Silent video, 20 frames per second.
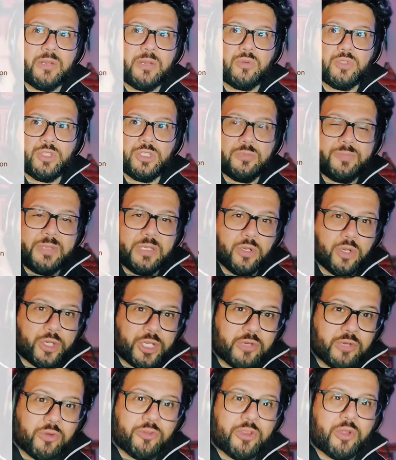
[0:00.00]
who's going to be
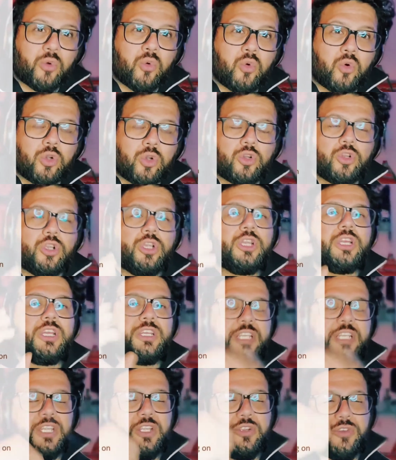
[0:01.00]
lurking on that corner,
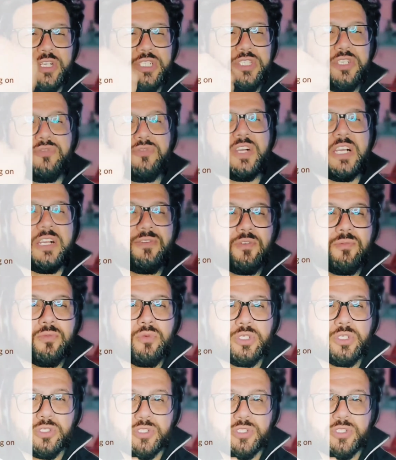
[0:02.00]
then you're in survival mode.